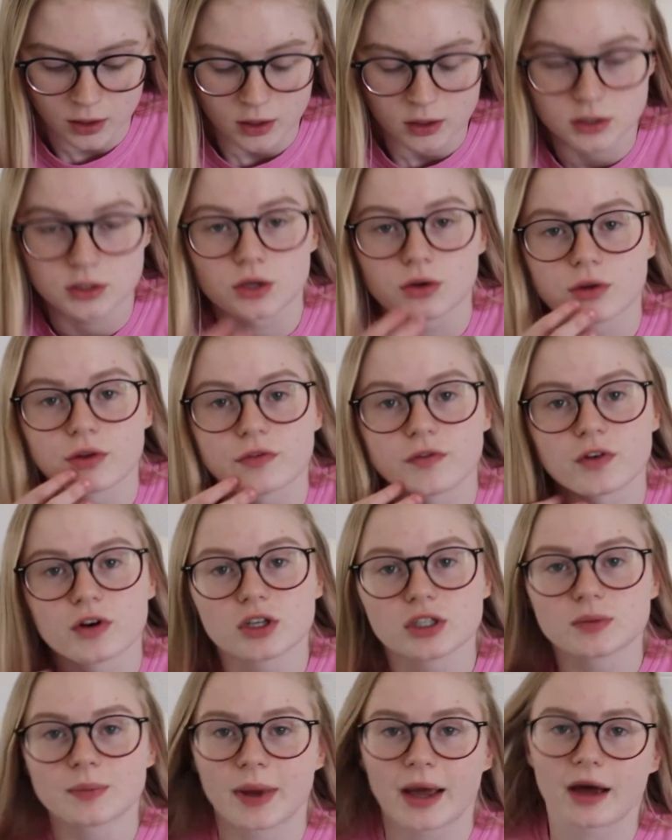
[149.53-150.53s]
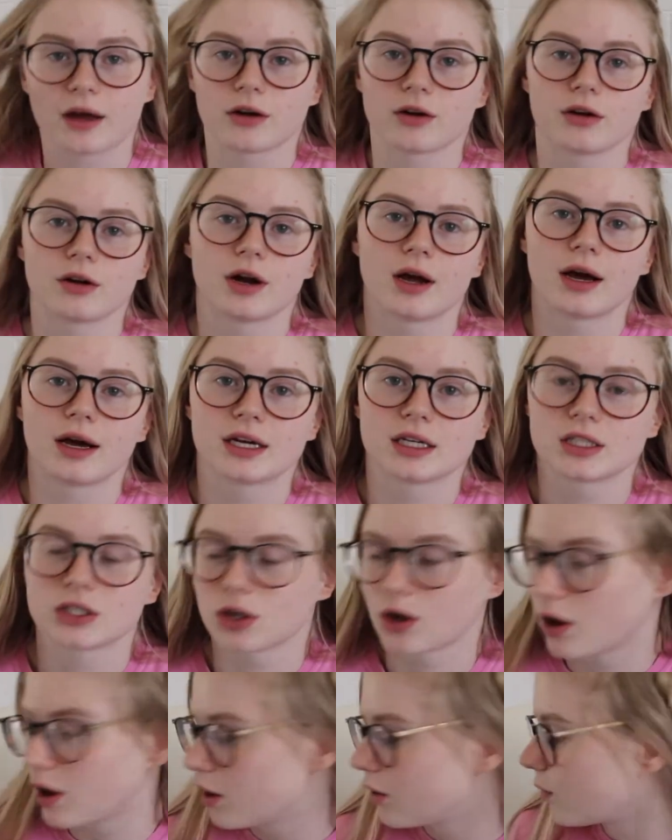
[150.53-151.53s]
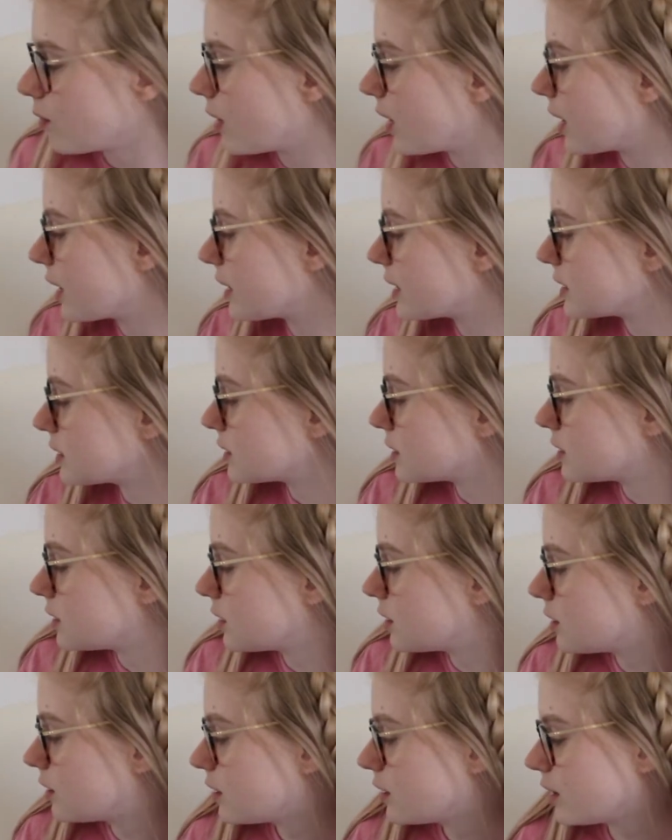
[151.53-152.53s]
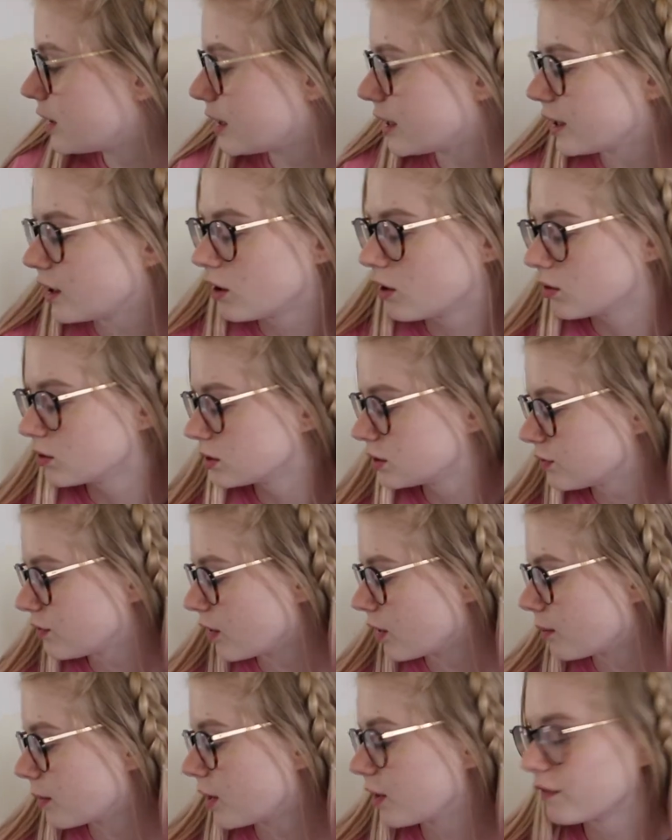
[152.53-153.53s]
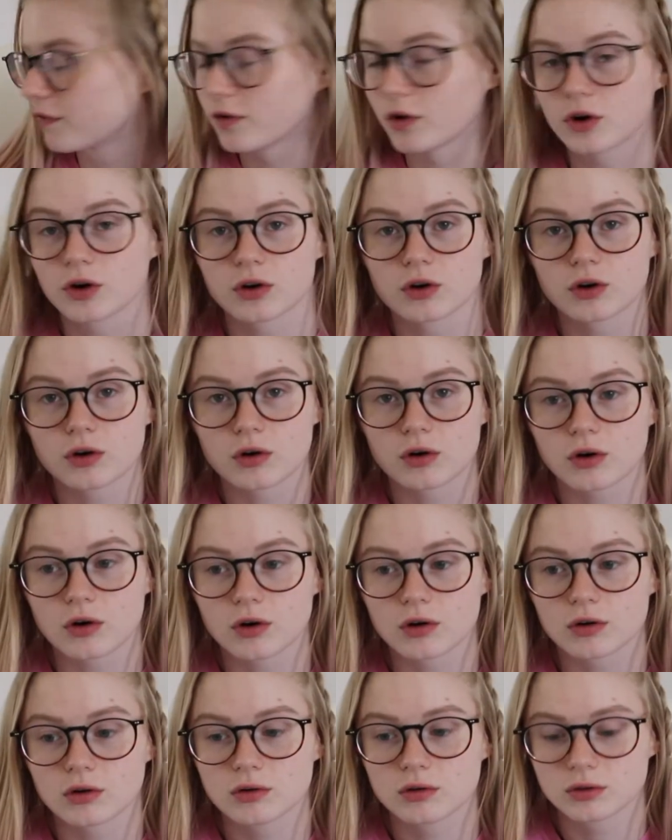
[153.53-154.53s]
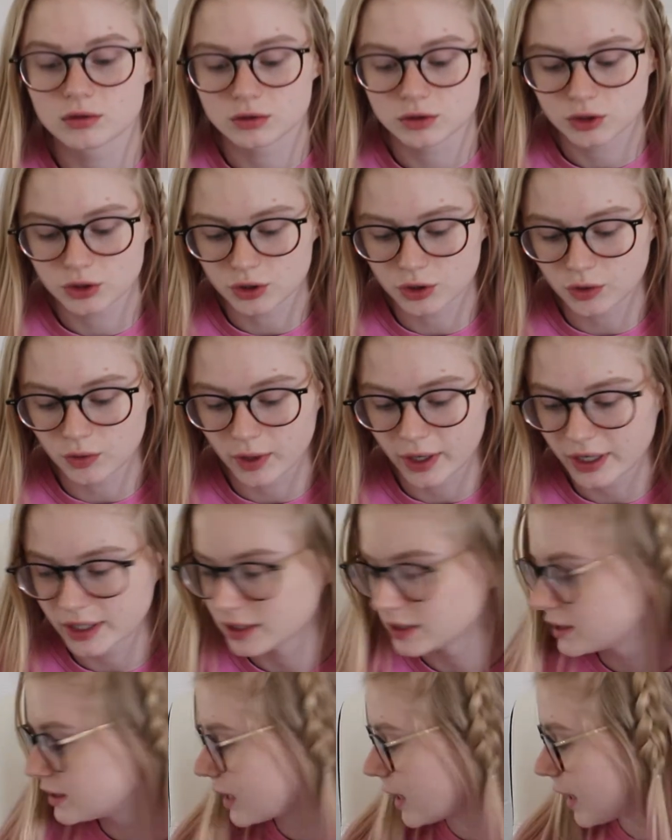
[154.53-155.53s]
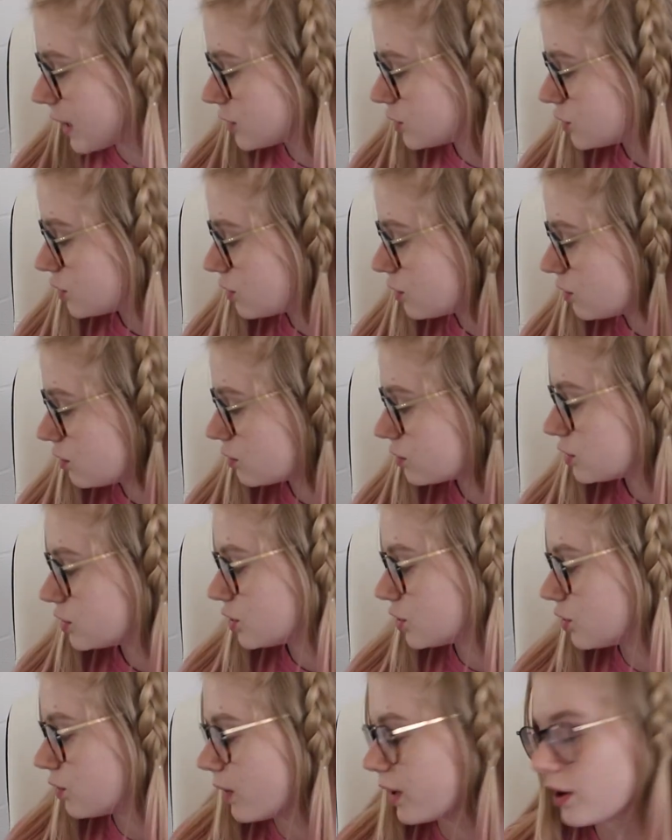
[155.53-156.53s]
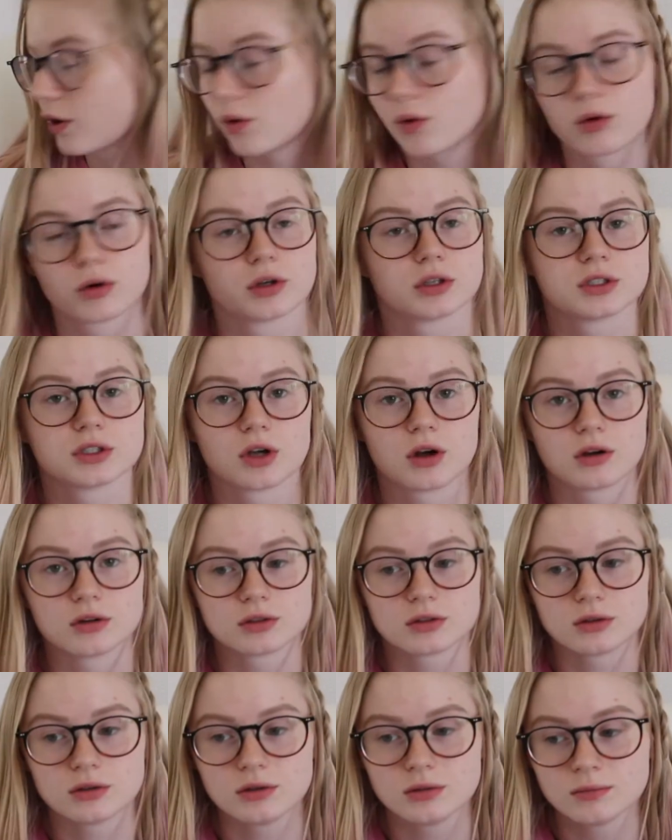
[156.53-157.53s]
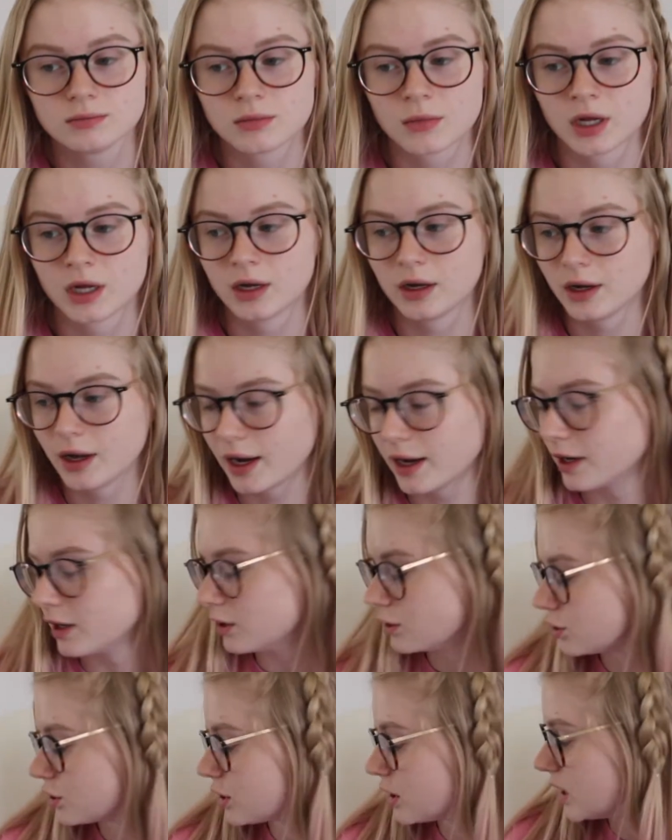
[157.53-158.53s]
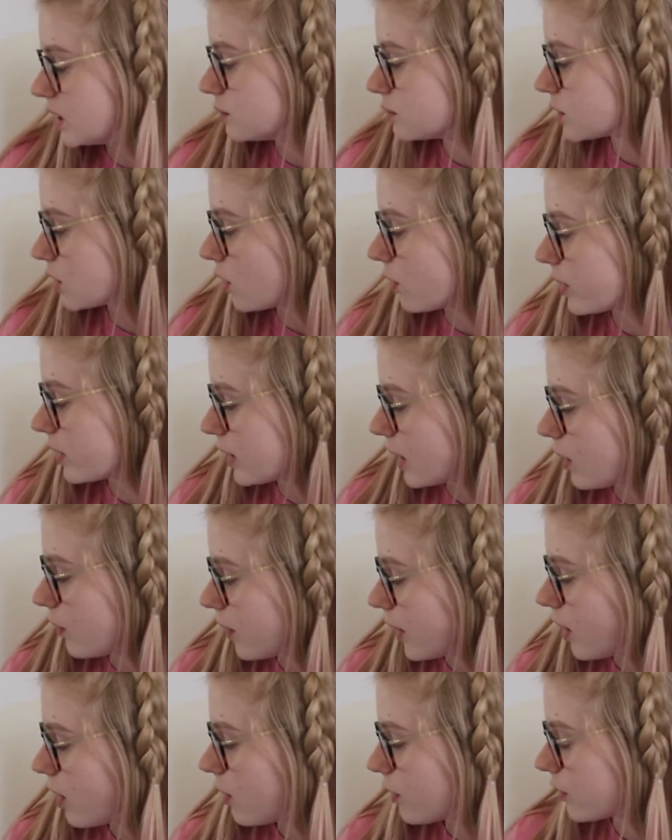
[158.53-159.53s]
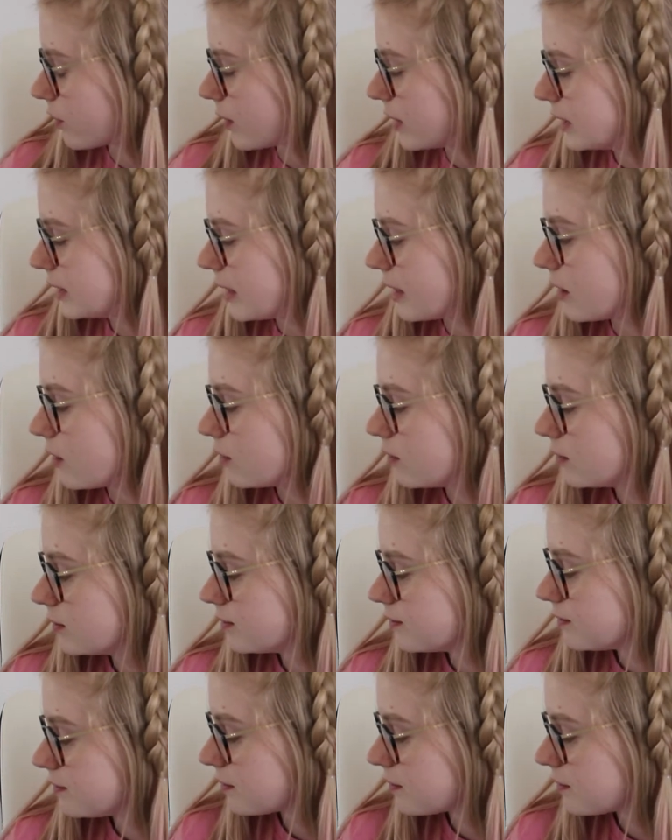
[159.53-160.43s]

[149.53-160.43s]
So the first pattern I saw was that it goes from a vertical to a sagittal to a horizontal, and it just keeps going that way all the way down.